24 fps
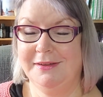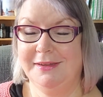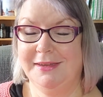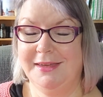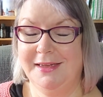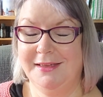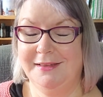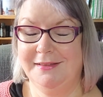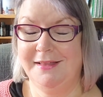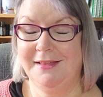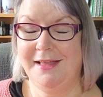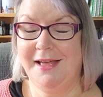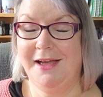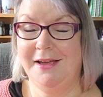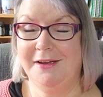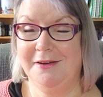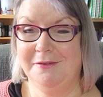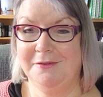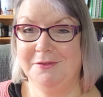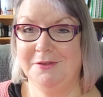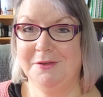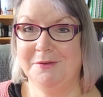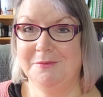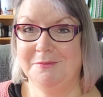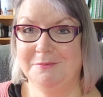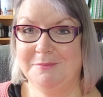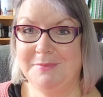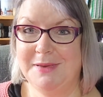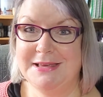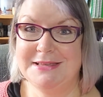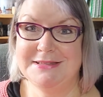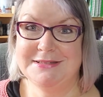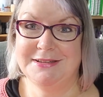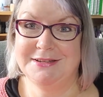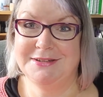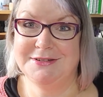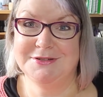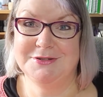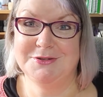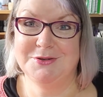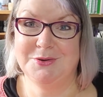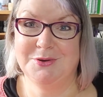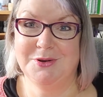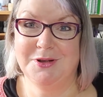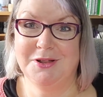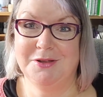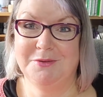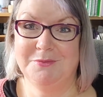getting the hang of the basic two
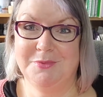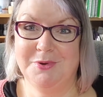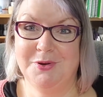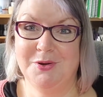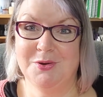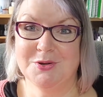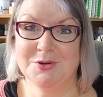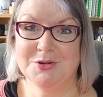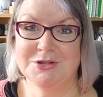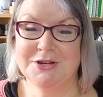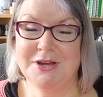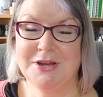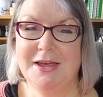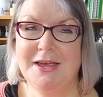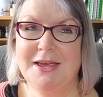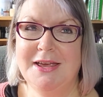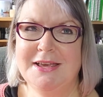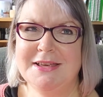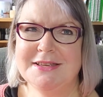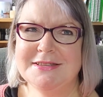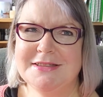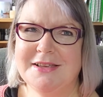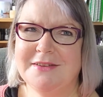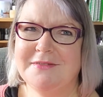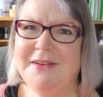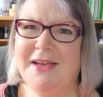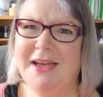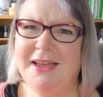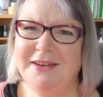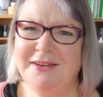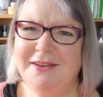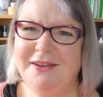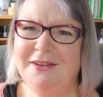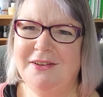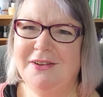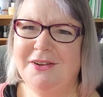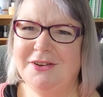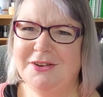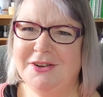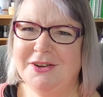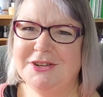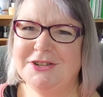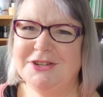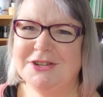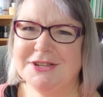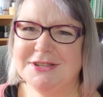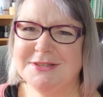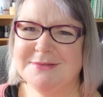color brioche so I've had to learn to
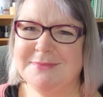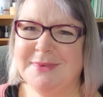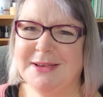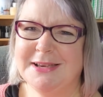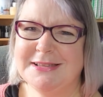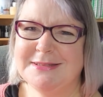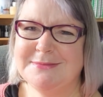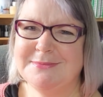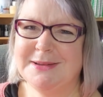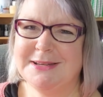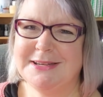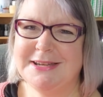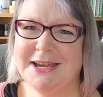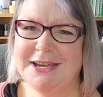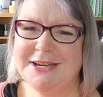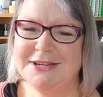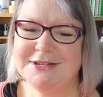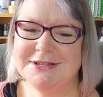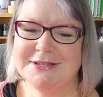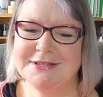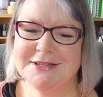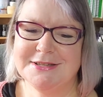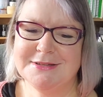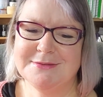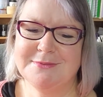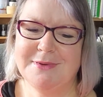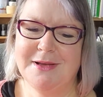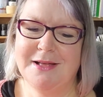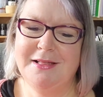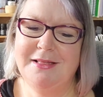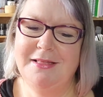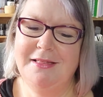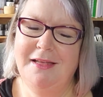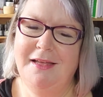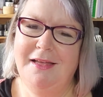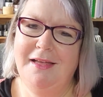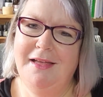adjust my expectations as well